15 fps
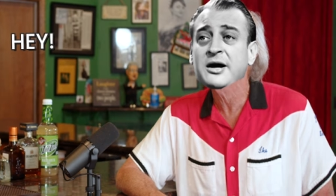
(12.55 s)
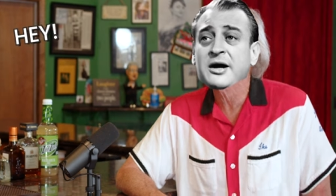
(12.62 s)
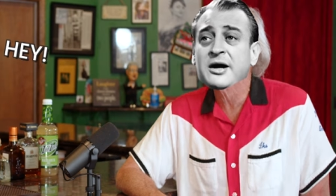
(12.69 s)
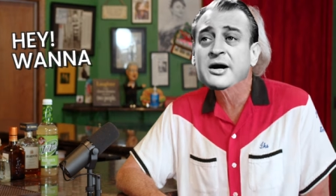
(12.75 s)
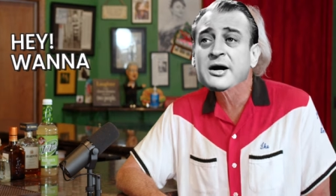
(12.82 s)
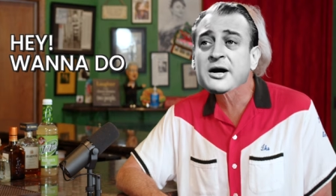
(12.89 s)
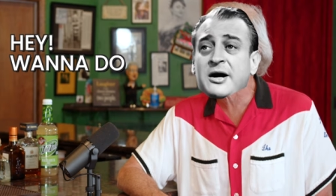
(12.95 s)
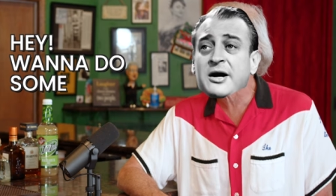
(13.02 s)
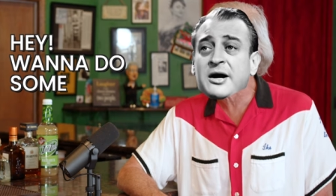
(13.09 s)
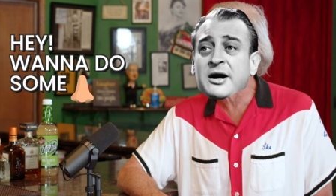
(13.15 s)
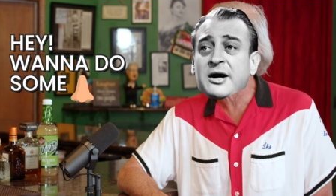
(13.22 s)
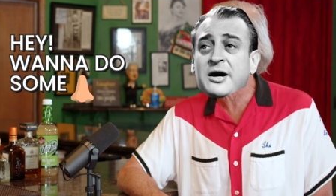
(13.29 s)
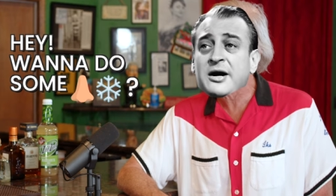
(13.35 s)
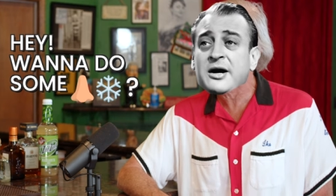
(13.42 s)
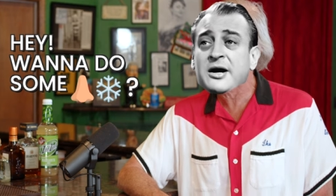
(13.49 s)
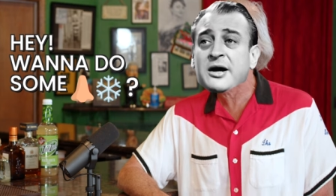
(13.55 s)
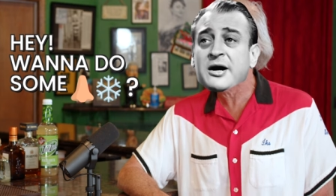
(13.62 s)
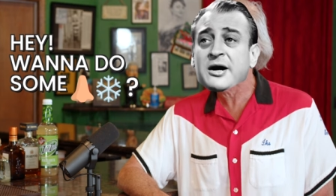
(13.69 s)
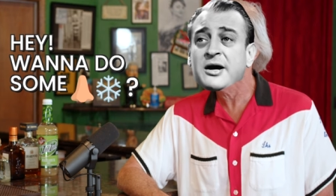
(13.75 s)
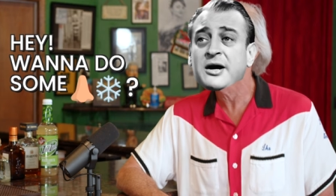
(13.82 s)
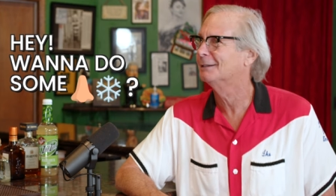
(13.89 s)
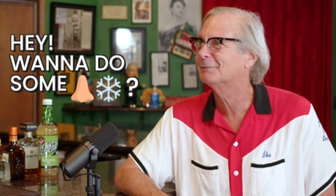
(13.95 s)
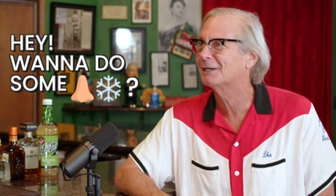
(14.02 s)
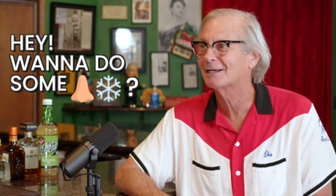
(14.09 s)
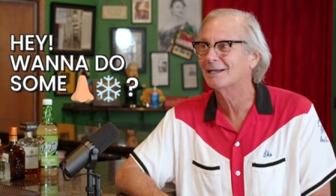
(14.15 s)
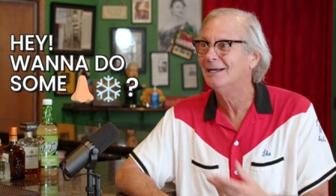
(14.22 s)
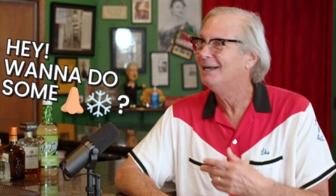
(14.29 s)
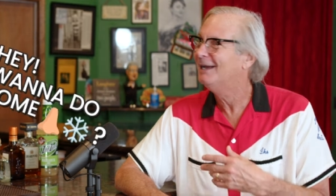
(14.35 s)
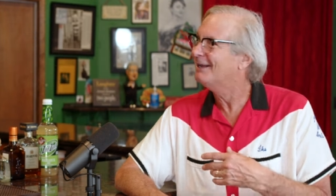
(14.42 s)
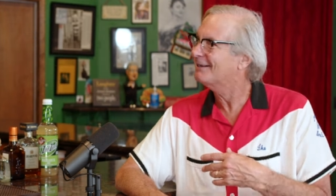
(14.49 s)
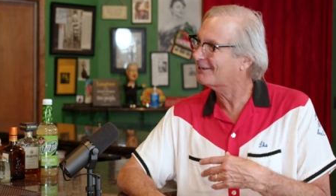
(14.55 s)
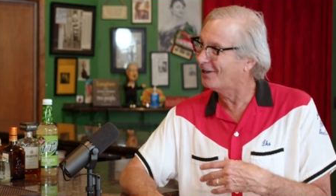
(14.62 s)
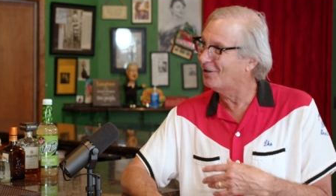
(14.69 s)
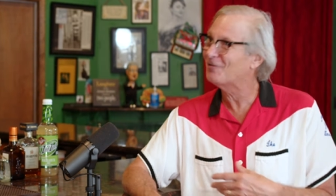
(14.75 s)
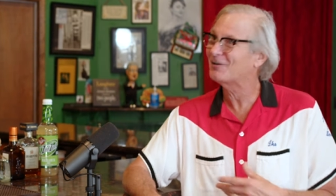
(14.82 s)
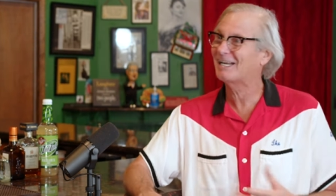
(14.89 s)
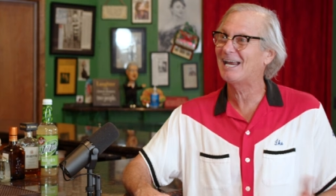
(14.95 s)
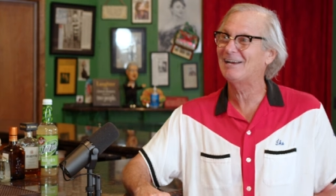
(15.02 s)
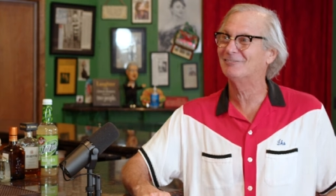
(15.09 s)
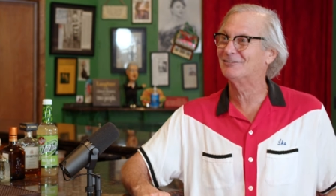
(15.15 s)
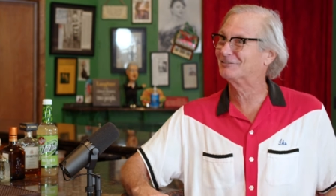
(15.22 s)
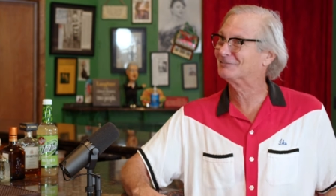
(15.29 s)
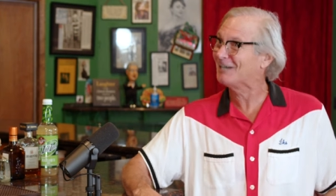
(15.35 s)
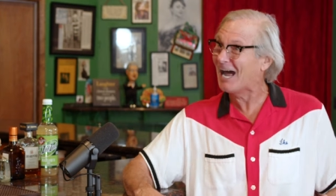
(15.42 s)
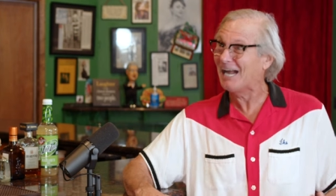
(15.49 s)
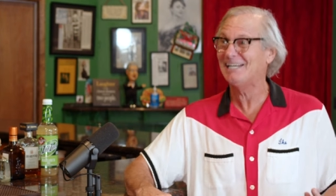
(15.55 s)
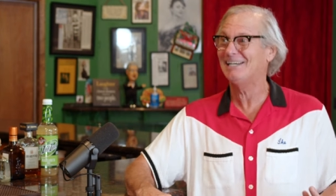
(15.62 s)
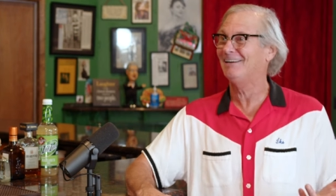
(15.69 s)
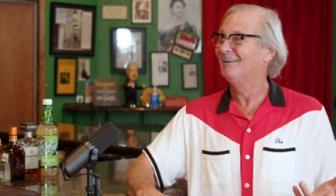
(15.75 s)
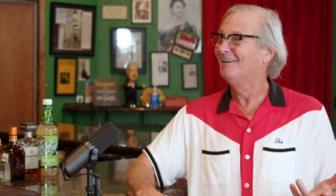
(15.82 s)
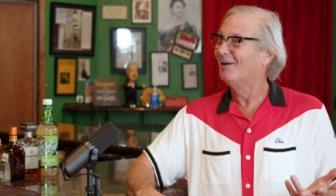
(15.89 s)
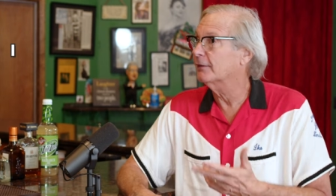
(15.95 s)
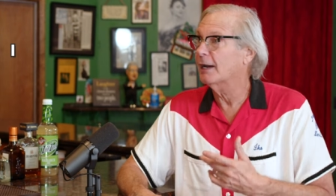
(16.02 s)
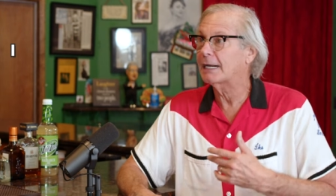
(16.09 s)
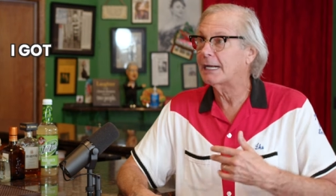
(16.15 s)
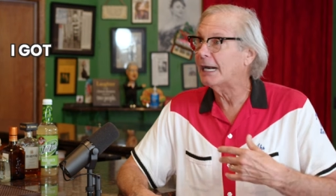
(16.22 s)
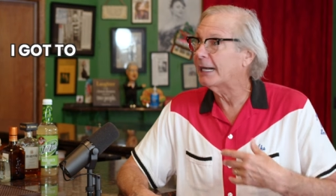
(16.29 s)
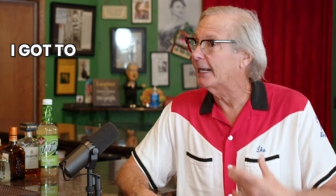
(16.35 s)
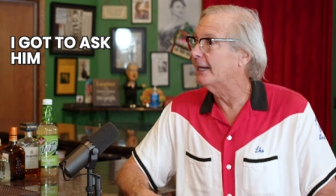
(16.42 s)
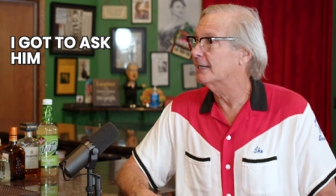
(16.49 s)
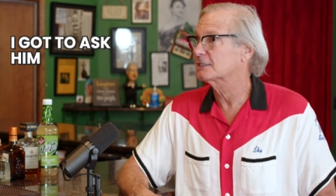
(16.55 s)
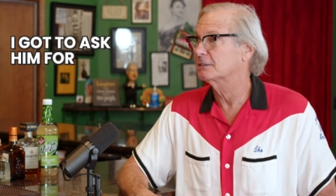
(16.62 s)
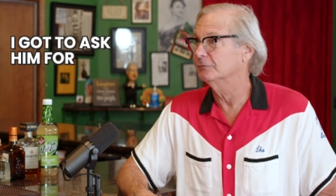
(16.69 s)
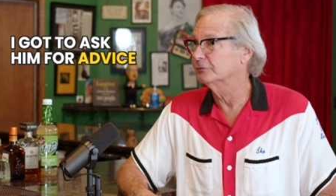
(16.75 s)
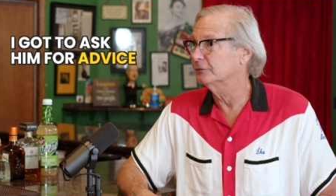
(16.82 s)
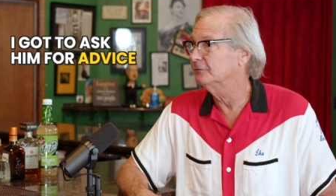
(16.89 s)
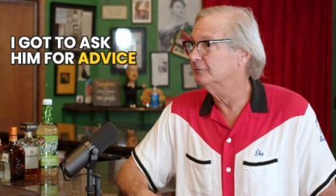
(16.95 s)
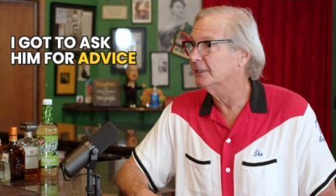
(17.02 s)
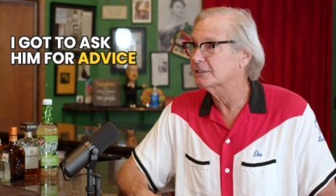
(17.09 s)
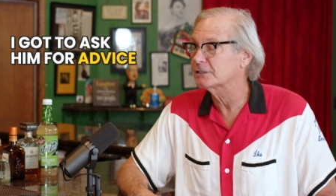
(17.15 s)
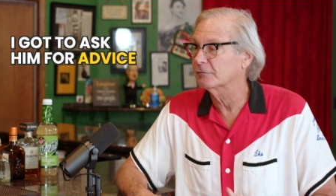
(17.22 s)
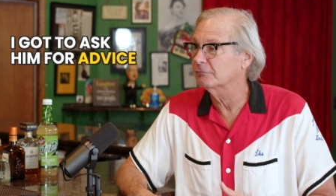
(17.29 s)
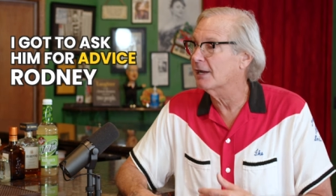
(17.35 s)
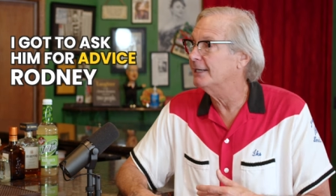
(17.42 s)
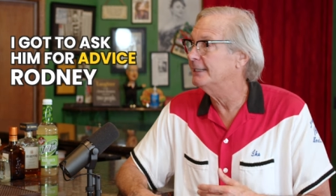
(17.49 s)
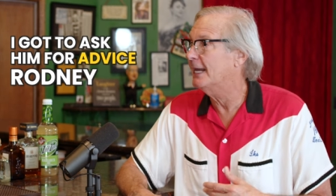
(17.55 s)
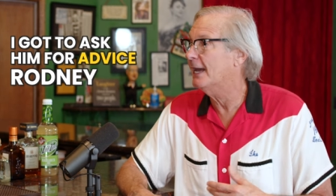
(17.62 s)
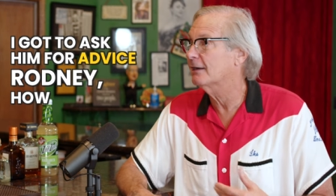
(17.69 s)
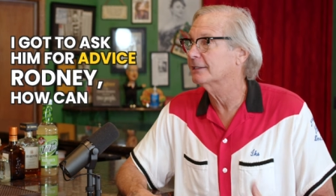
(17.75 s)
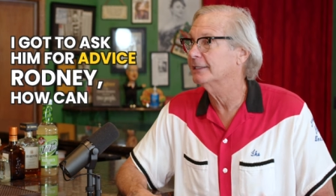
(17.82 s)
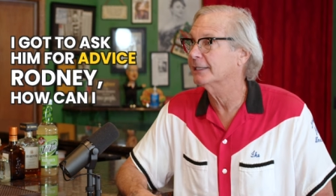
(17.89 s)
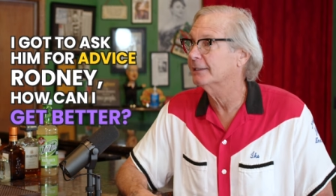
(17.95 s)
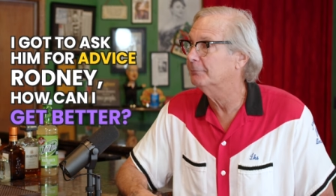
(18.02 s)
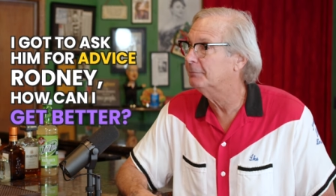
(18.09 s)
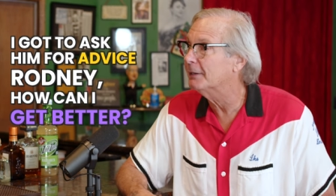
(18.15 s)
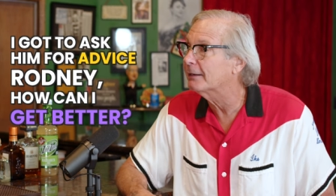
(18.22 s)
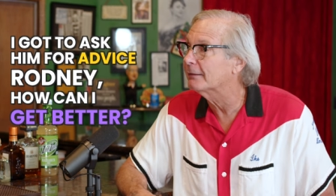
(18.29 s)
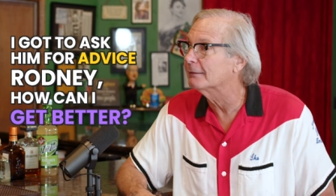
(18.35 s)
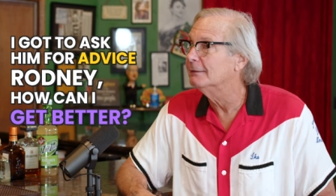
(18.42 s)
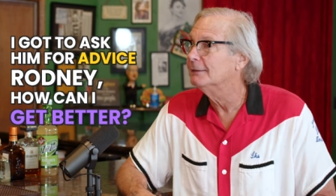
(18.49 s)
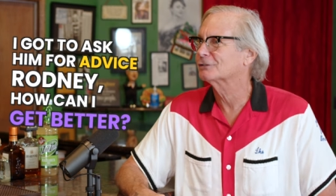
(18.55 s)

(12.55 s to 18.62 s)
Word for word: Hey, you want to do some cocaine? I'm like, cocaine with Rodney? I gotta ask him for advice. Like, Rodney, how can I get better?